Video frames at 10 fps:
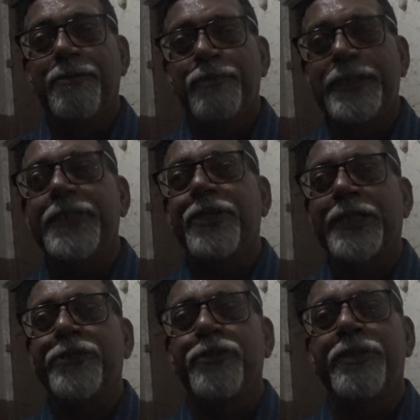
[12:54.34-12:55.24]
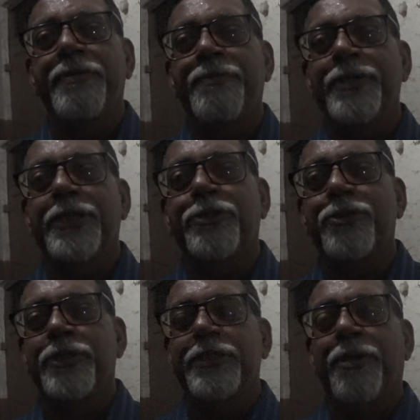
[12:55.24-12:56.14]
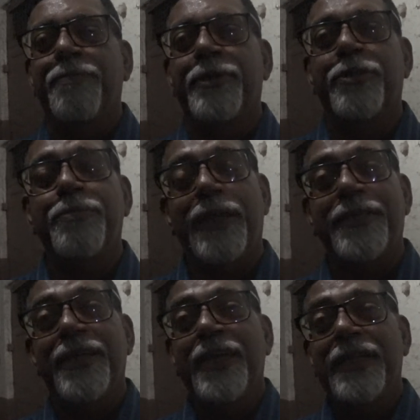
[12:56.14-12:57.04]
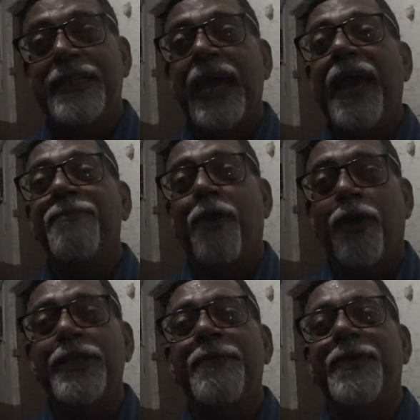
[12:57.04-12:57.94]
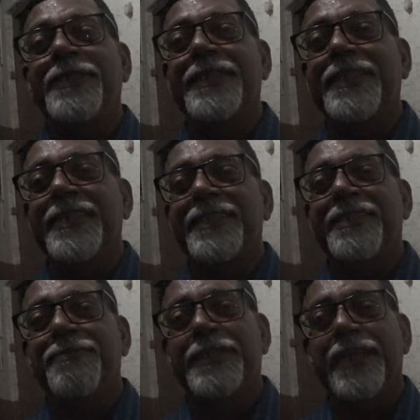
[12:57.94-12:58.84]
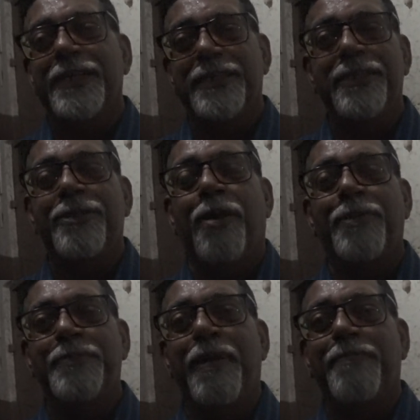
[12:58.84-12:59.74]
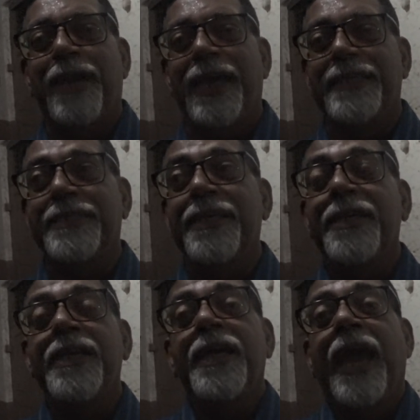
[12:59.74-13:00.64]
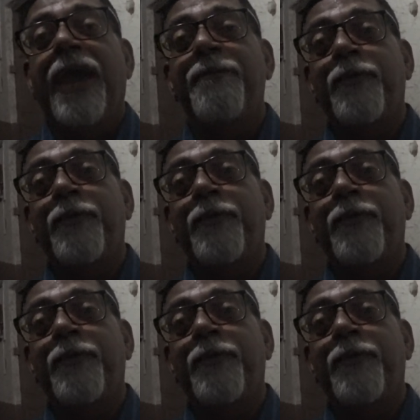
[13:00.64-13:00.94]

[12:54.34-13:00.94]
which is exclusively for the students of Britto. But they have all the facilities which a normal member has. And